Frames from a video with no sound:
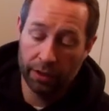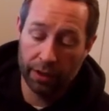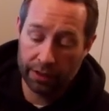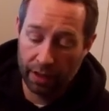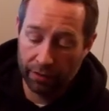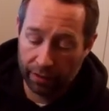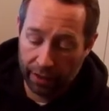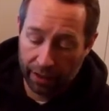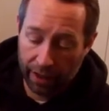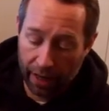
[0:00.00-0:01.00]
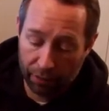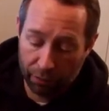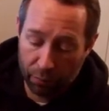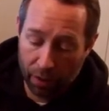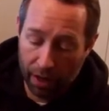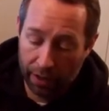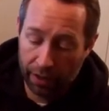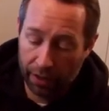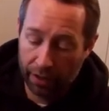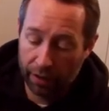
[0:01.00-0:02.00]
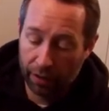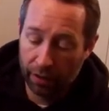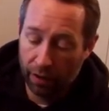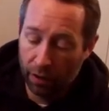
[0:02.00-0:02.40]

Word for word: It does have like a kangaroo pocket here,